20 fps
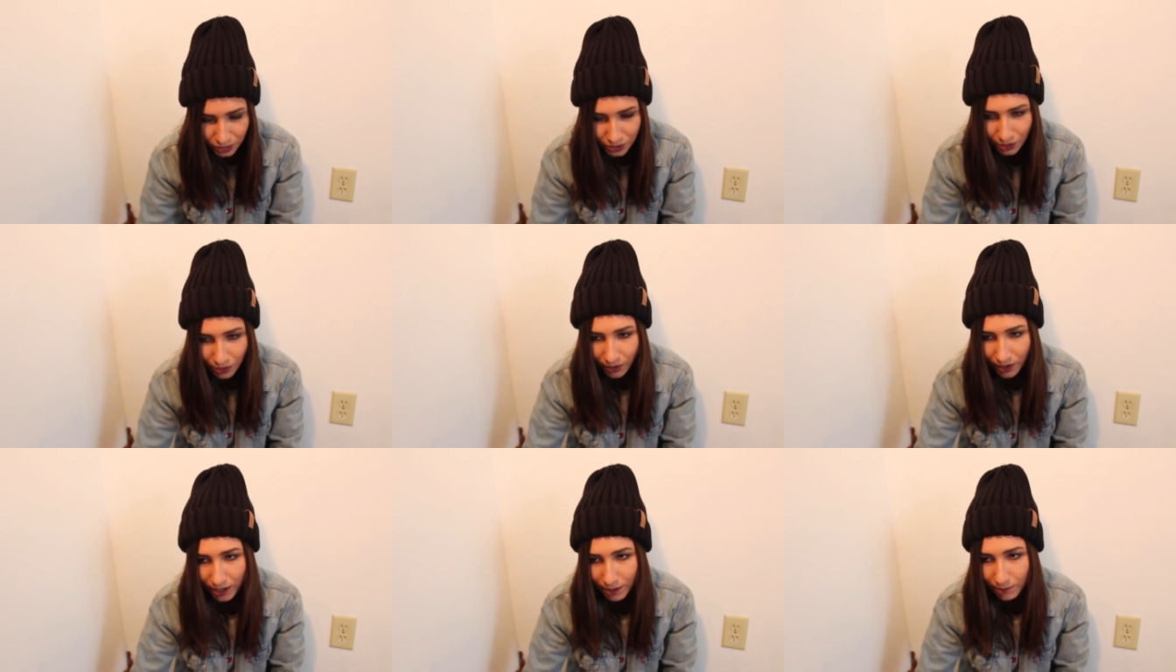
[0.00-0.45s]

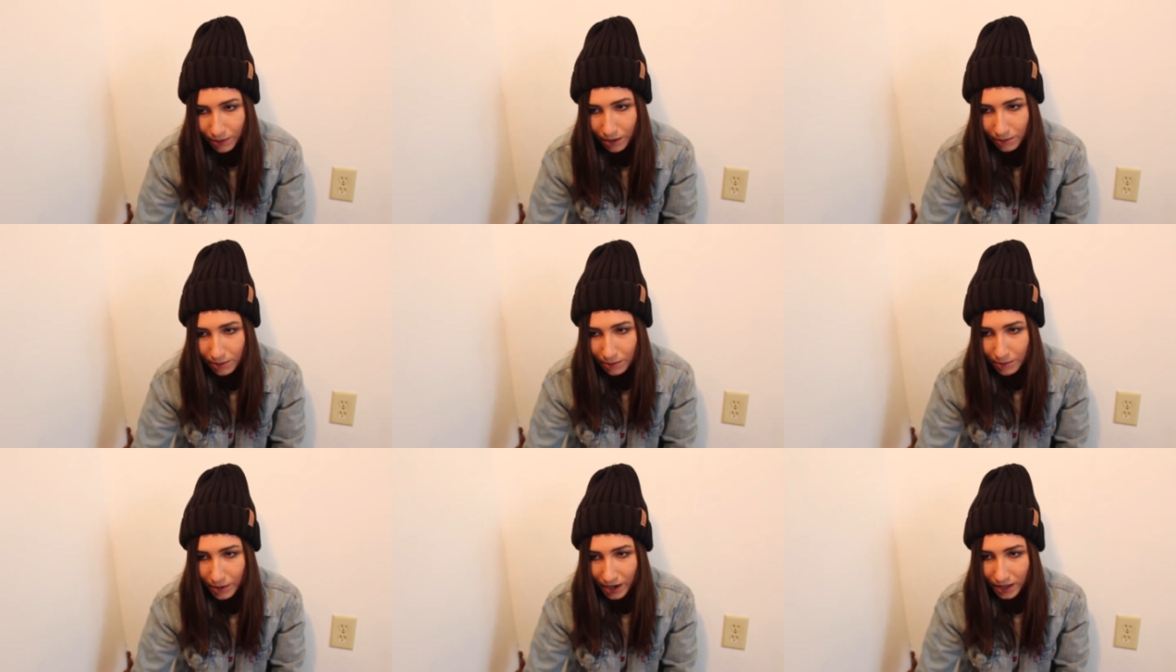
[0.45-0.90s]
so I could
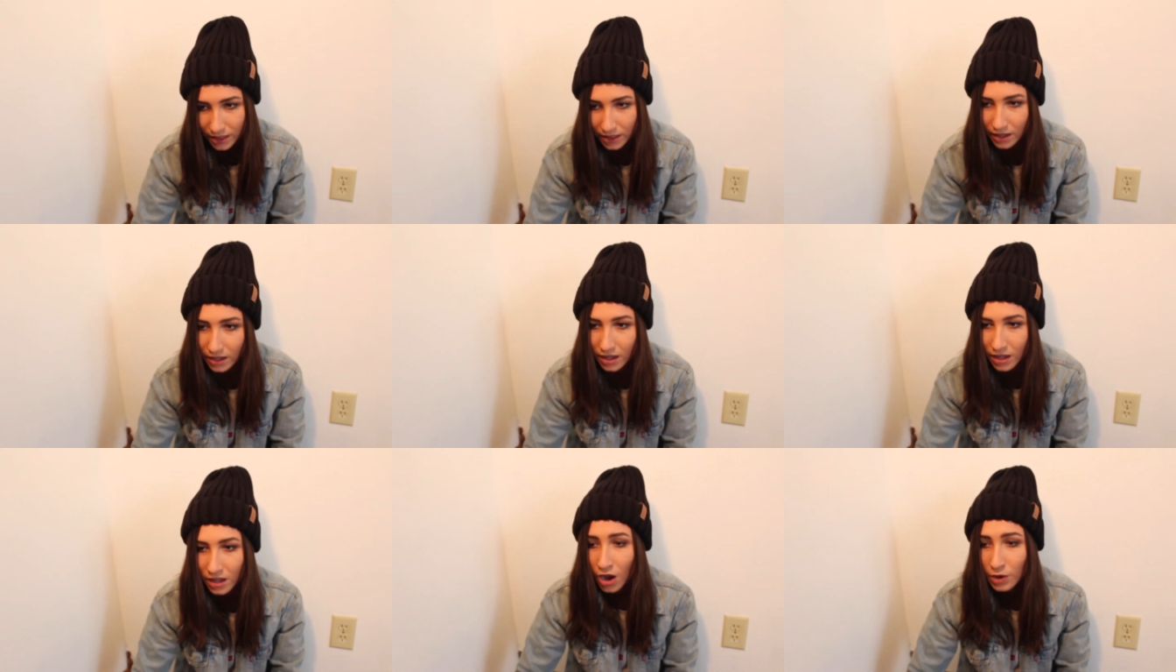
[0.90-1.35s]
probably buy
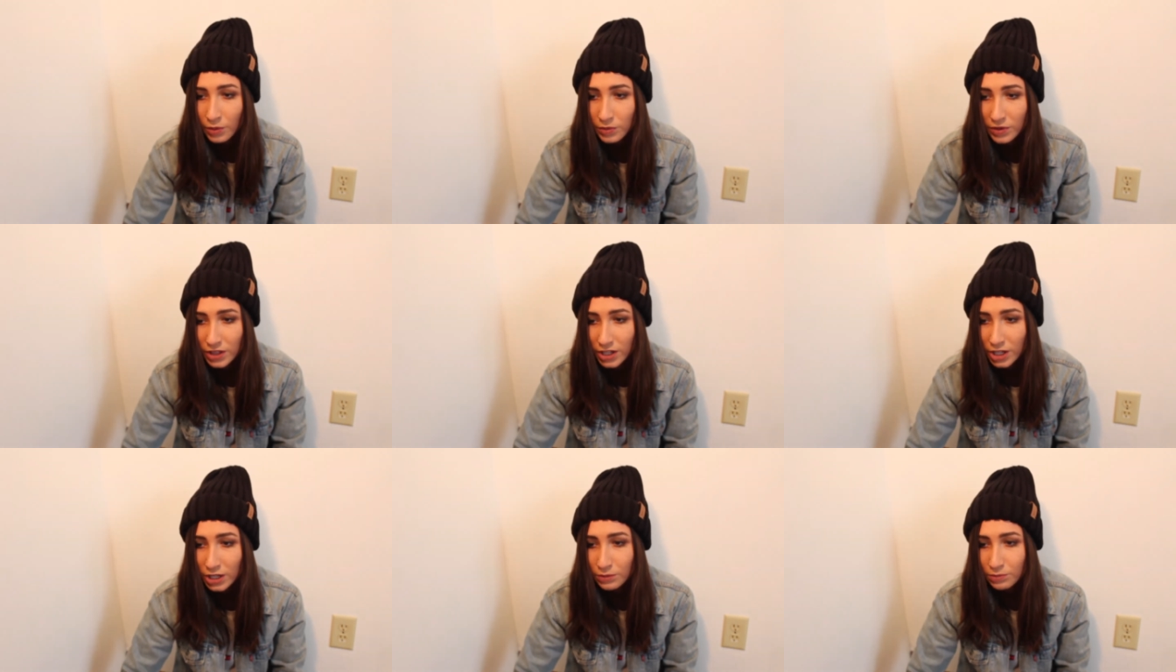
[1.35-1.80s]
like a
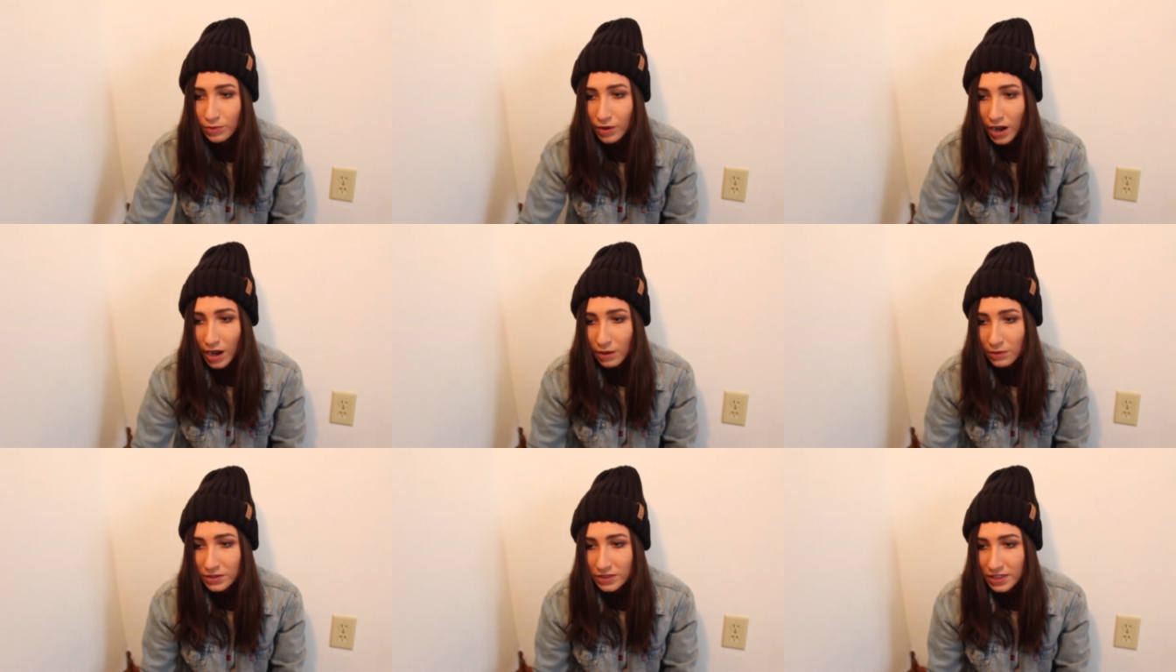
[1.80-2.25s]
really good
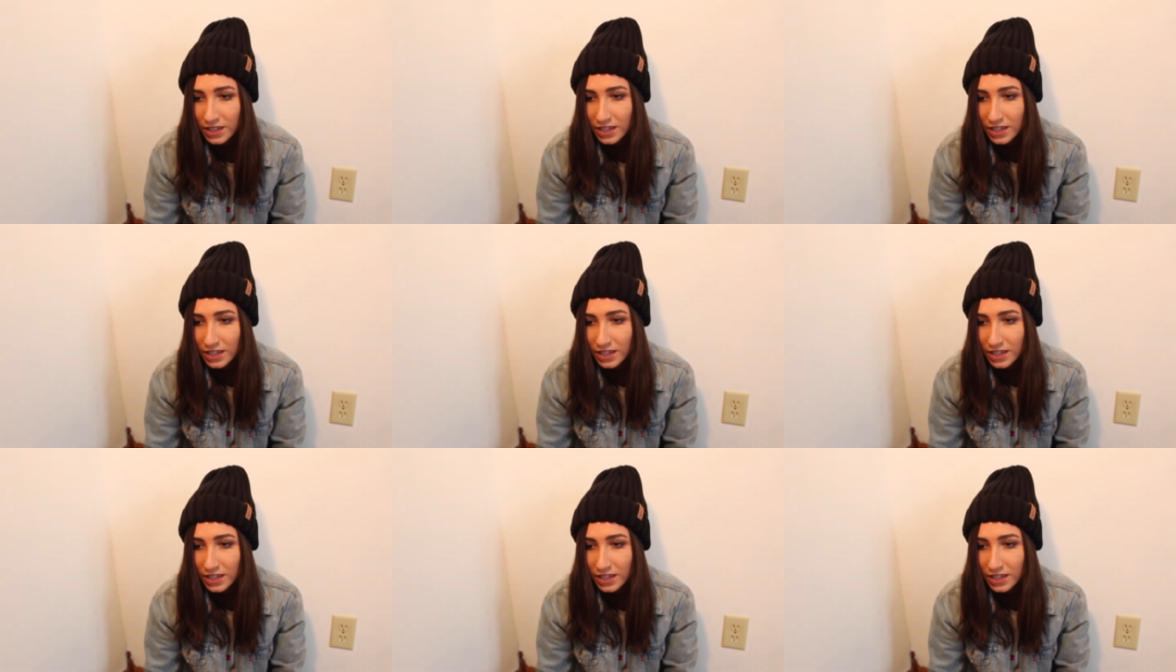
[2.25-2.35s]
bra with